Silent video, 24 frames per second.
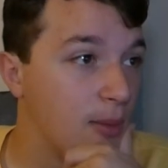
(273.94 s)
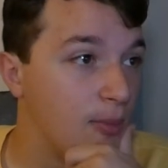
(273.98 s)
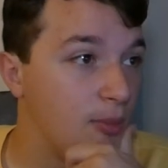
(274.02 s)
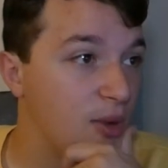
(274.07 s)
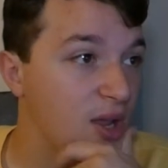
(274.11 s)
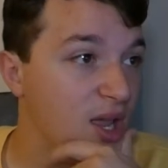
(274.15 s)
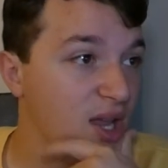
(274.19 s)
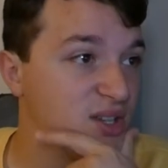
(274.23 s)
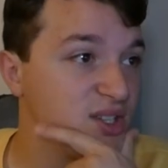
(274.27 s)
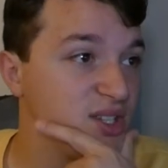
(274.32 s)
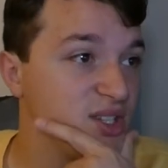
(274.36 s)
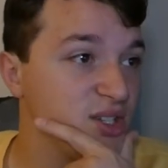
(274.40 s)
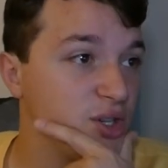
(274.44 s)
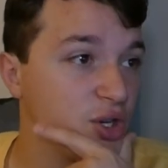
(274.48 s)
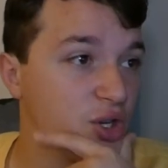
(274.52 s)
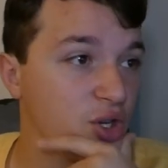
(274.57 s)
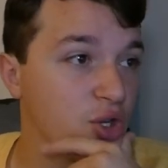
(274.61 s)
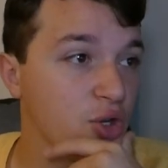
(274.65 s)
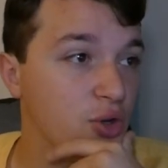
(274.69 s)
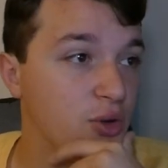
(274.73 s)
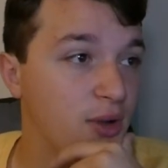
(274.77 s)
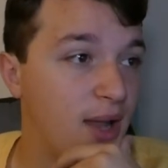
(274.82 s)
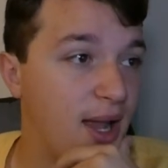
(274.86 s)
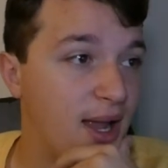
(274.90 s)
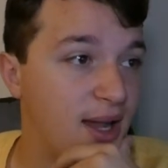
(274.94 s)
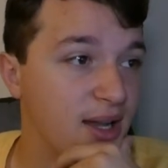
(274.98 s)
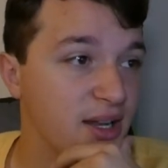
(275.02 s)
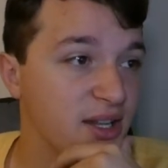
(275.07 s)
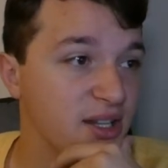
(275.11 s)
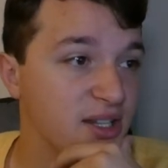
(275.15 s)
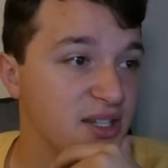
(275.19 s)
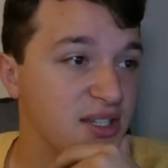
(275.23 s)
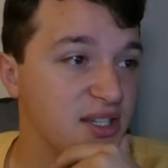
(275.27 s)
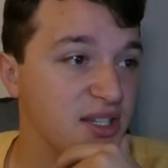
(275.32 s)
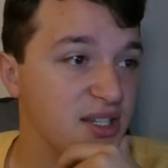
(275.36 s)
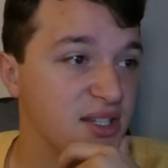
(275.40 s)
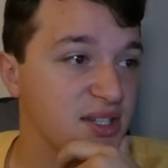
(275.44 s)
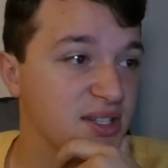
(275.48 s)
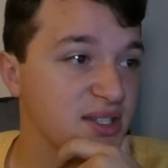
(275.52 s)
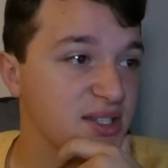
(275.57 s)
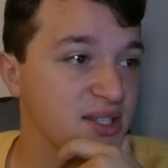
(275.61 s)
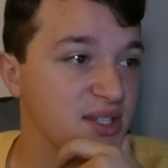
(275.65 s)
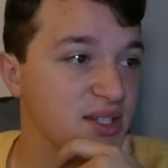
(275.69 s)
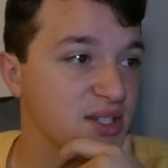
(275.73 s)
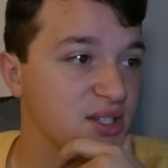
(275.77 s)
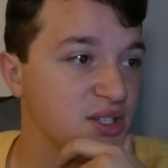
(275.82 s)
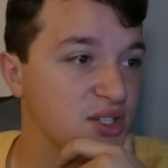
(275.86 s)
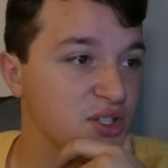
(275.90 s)
But yes, he's got a goal and an
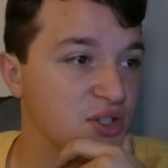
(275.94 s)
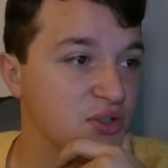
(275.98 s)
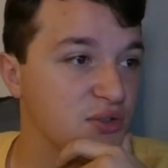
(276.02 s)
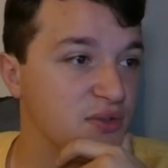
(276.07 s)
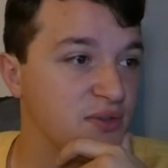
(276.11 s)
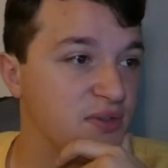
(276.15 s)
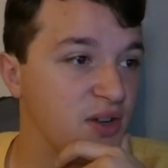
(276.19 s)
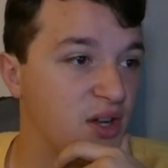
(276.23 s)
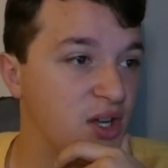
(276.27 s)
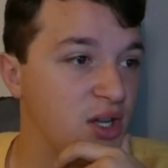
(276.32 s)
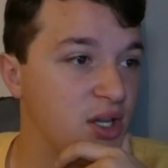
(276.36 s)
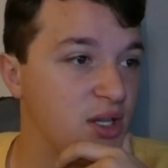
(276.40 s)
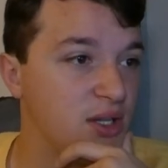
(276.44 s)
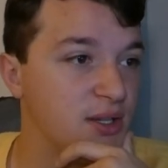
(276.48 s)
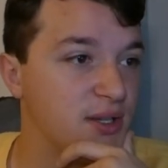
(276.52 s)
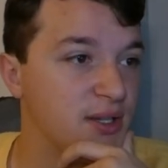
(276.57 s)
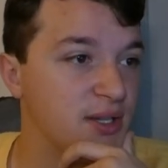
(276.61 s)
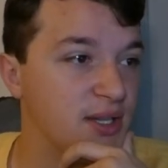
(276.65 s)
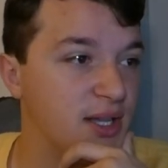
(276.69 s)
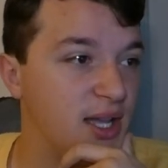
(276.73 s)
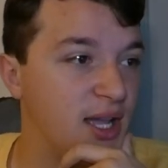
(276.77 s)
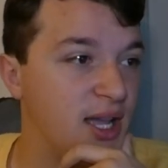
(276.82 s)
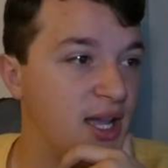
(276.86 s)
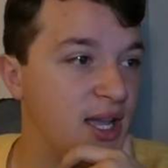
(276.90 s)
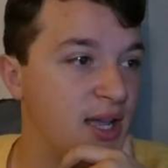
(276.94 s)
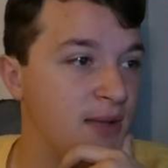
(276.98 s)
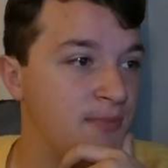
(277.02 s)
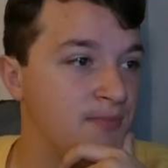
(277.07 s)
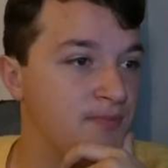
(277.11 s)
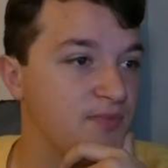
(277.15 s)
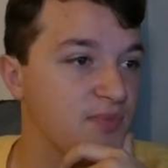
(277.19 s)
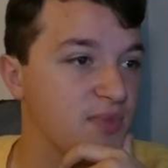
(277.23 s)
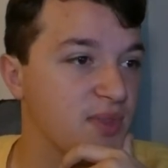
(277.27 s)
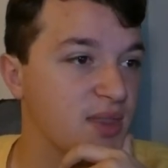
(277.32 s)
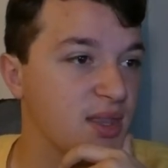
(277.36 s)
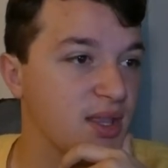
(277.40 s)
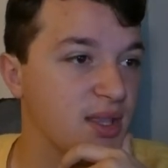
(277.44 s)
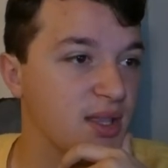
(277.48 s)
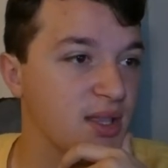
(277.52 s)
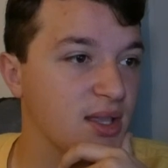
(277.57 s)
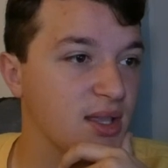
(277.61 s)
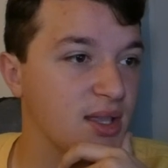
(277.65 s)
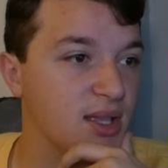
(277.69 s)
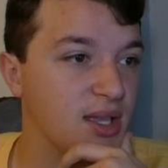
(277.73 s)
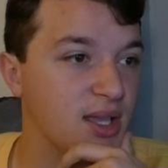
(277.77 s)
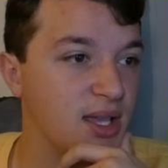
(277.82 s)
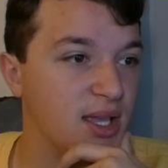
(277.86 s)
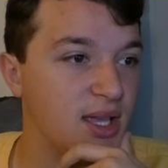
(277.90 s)
assist so far
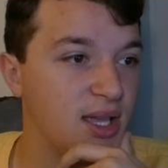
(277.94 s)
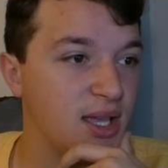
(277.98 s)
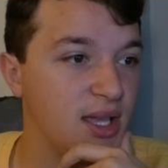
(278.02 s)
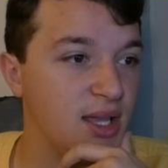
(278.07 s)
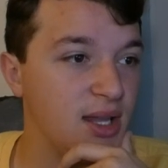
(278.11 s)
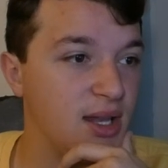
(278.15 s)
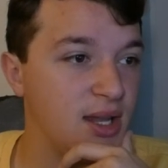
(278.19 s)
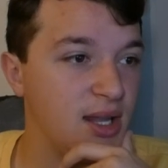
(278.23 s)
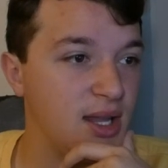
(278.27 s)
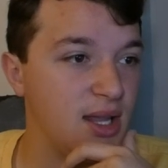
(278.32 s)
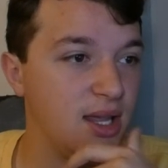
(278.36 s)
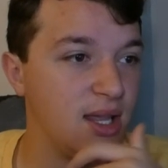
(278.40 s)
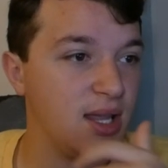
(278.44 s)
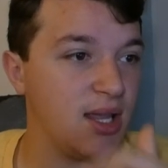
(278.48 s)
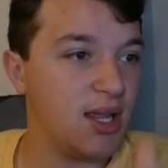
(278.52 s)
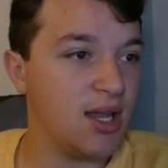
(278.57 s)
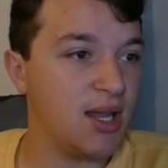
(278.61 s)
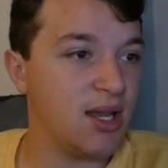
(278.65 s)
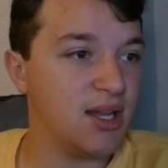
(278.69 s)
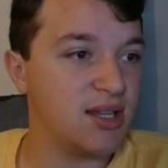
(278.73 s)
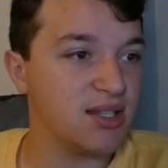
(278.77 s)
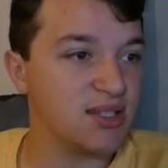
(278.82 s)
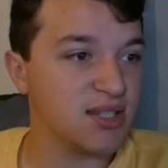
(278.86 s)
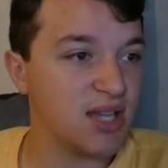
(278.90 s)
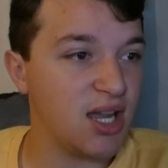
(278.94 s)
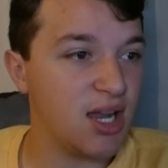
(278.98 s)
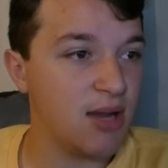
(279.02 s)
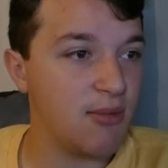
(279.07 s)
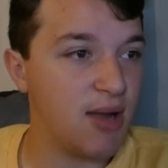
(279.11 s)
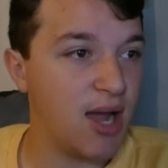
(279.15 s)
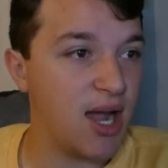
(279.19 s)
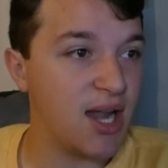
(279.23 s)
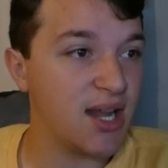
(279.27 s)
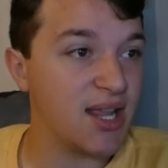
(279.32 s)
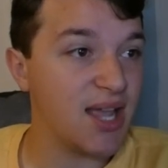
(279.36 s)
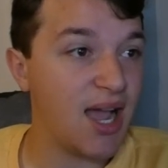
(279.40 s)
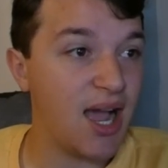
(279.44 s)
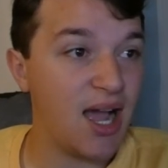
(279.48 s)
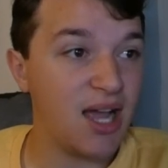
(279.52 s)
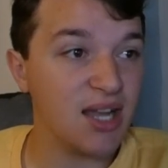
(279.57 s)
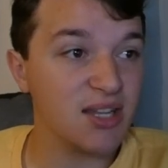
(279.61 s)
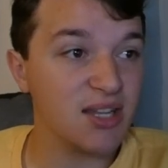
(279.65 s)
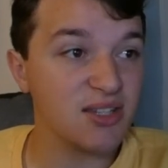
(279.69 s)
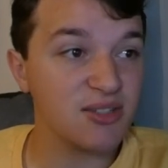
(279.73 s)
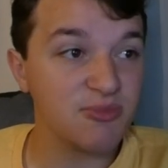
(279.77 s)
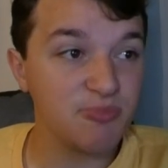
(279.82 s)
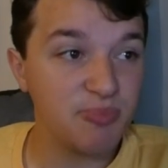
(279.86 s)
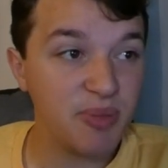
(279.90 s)
in his time, and he
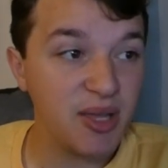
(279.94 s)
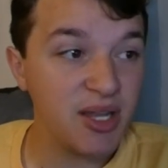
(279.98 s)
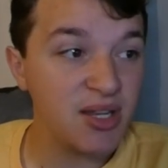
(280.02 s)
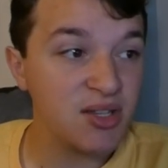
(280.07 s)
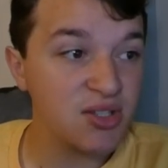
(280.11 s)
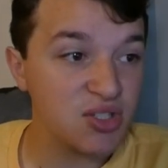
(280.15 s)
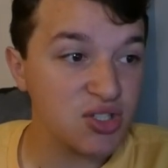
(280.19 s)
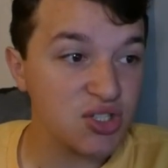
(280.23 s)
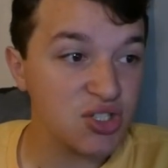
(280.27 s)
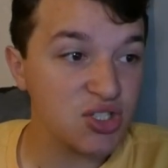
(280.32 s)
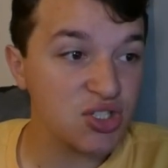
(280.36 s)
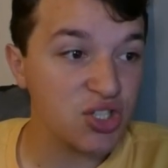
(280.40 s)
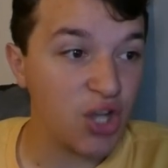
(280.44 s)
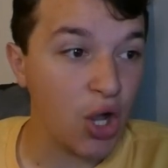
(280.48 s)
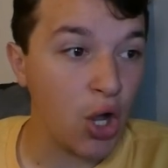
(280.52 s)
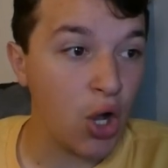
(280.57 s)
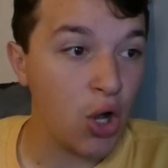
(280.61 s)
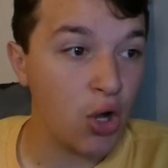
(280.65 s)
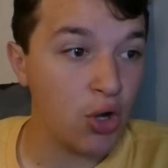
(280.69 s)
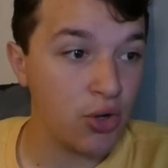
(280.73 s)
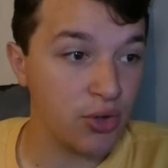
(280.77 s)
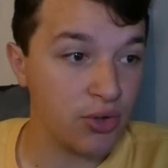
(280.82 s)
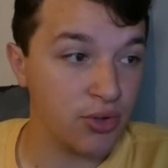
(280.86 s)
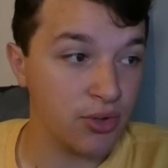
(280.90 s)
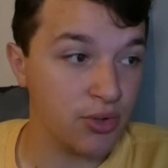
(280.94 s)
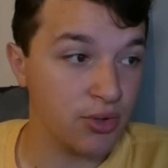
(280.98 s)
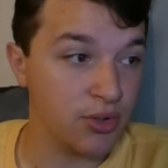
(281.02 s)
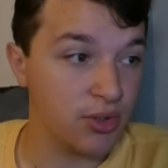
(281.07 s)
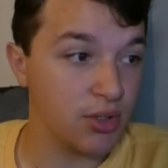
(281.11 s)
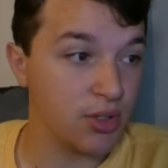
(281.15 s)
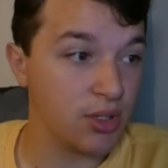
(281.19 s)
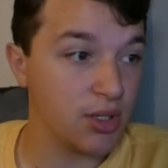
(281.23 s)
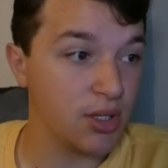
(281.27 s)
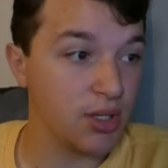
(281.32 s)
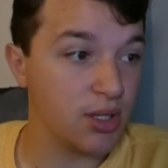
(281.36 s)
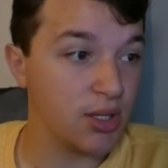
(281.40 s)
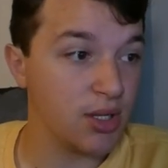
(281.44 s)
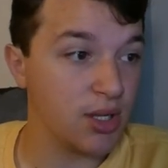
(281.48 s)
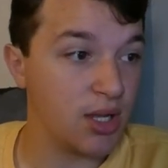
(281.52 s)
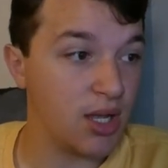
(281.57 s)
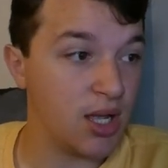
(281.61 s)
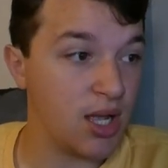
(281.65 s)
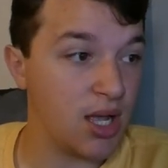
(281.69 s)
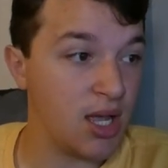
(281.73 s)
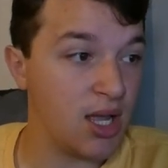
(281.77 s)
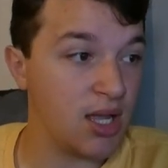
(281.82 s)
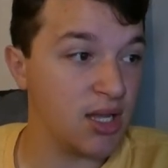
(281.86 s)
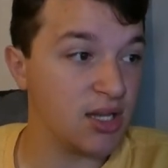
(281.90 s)
has been starting.
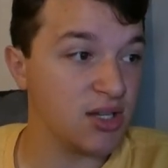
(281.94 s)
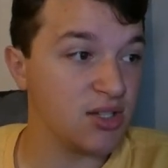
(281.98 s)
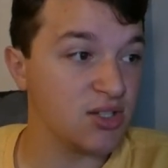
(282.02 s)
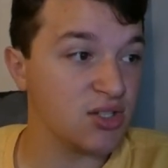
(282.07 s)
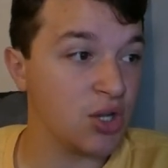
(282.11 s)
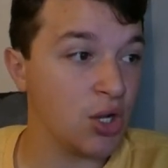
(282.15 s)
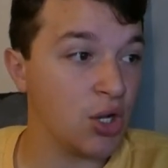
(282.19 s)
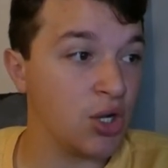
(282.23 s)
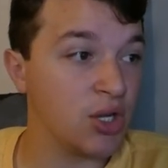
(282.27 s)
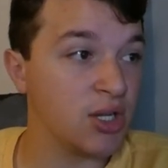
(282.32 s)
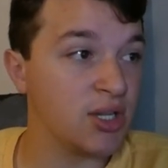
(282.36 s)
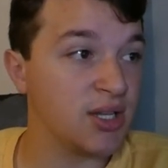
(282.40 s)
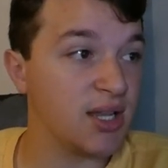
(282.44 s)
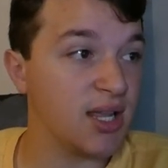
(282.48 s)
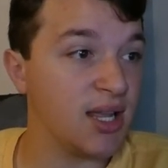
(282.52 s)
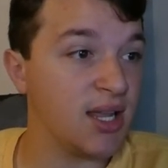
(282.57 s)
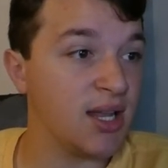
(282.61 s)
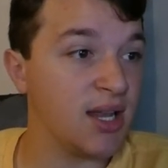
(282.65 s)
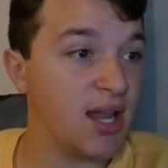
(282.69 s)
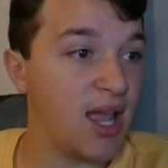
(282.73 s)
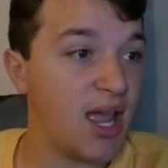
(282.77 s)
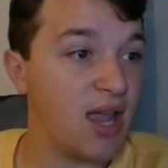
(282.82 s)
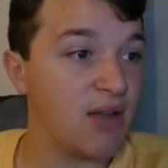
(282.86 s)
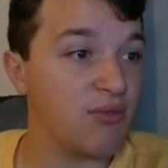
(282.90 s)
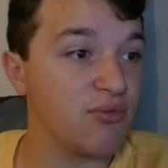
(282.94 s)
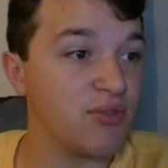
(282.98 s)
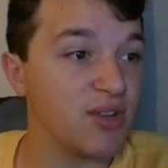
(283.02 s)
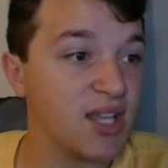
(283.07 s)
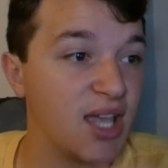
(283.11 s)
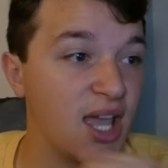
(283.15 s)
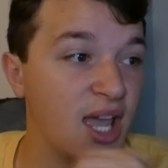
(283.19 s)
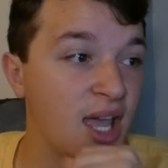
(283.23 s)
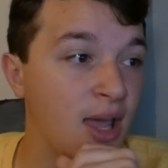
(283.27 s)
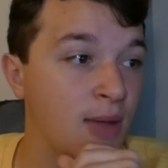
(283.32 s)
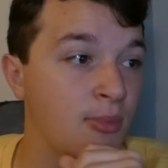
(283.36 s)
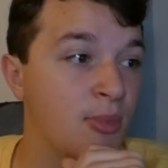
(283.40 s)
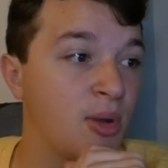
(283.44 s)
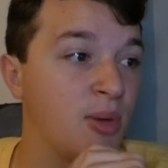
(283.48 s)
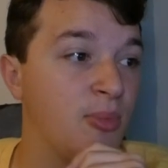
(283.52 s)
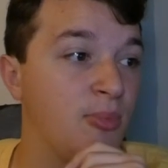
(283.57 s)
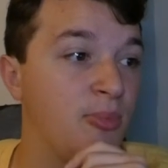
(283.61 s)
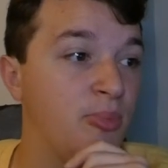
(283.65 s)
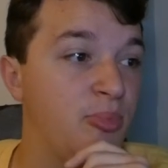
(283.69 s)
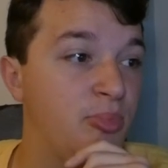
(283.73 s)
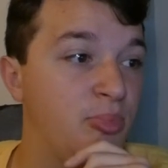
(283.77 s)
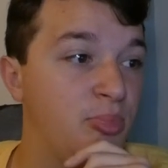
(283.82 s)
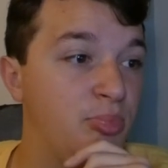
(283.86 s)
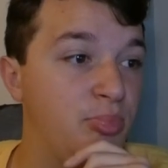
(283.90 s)
He started in every game
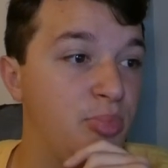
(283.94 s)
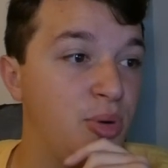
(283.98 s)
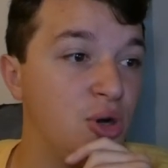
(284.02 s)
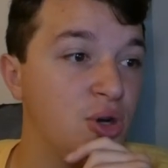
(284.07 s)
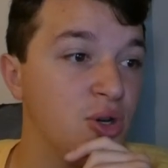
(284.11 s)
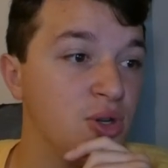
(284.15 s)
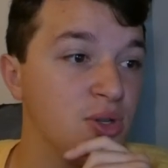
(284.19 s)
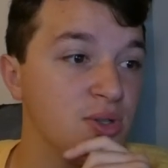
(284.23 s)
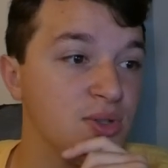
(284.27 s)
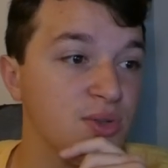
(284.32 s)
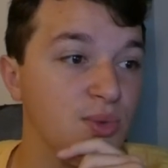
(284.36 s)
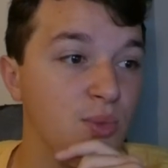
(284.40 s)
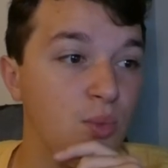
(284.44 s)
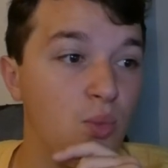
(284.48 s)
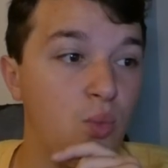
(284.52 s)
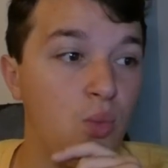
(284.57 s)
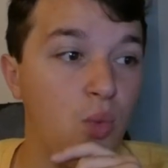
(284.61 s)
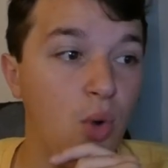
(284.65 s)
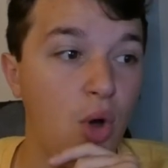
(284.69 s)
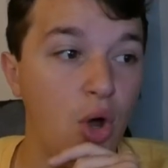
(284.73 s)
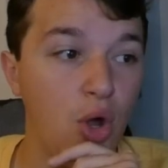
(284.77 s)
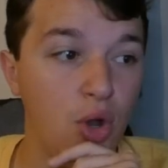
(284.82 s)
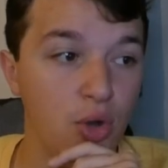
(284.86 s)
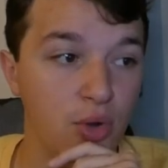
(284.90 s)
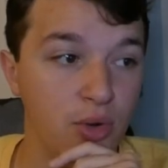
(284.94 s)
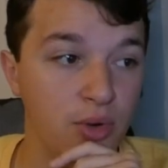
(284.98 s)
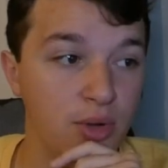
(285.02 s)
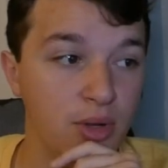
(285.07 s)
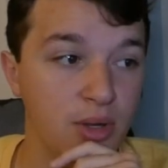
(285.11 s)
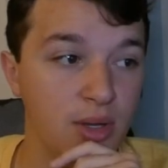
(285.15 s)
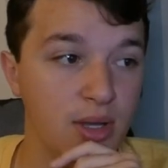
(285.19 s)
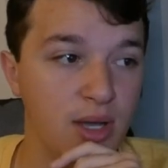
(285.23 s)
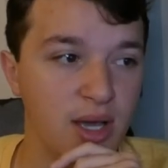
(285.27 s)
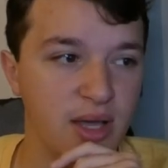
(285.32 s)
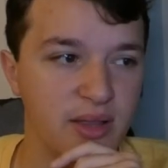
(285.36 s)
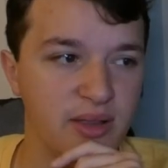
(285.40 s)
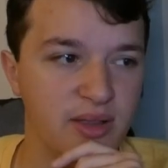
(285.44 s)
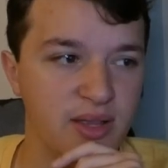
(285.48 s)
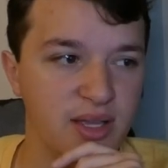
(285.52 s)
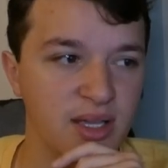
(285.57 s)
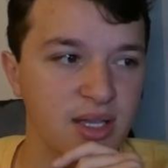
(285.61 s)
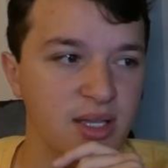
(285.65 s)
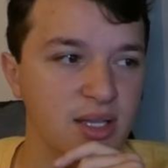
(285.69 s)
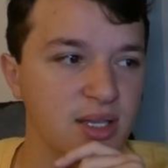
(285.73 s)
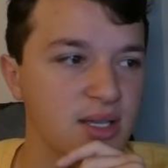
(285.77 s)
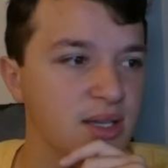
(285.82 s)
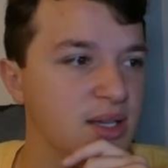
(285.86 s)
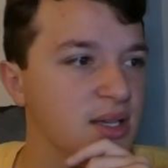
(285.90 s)
but one, I
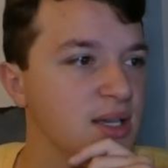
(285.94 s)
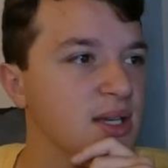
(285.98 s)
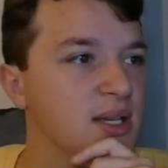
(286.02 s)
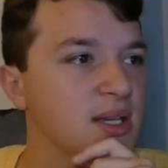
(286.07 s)
think.